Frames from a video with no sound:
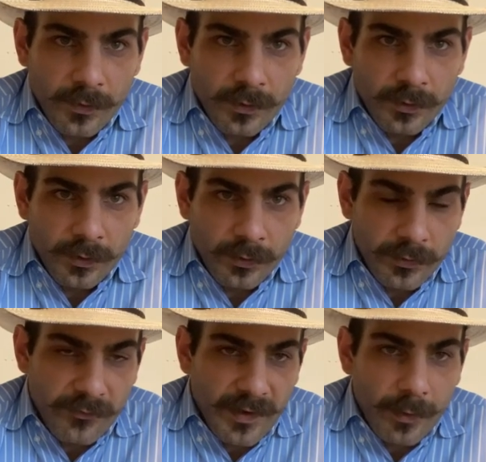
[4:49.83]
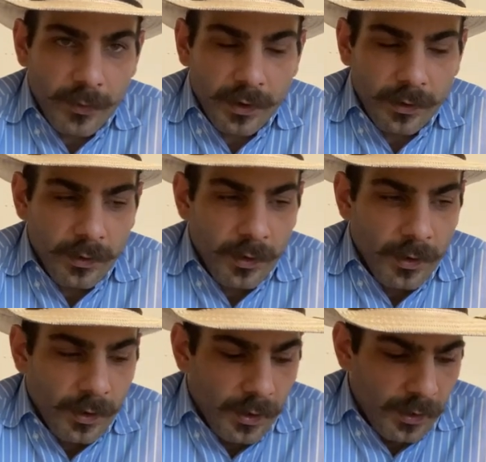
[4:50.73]
you know, the family.
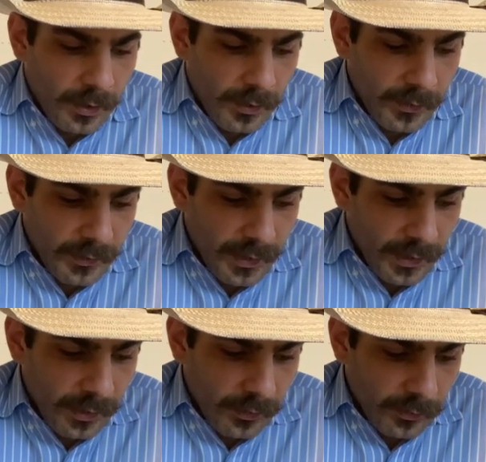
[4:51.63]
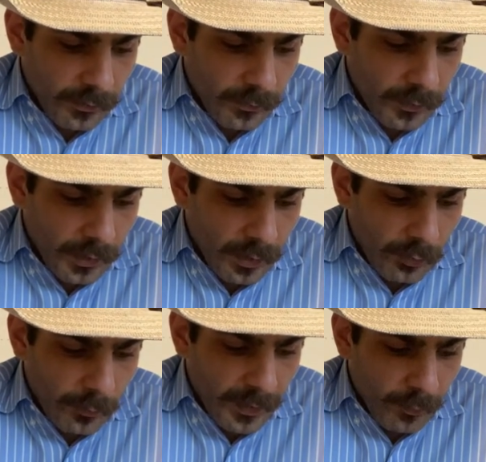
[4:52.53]
They're a
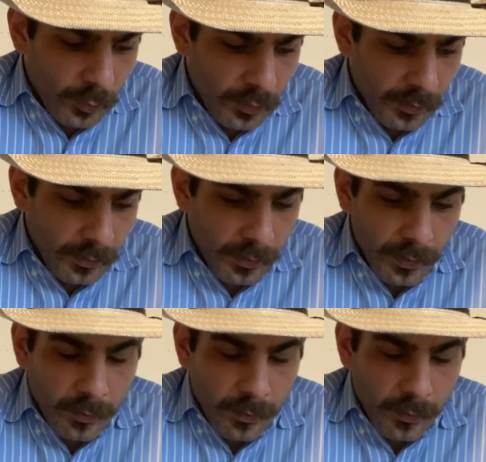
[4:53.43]
little bit more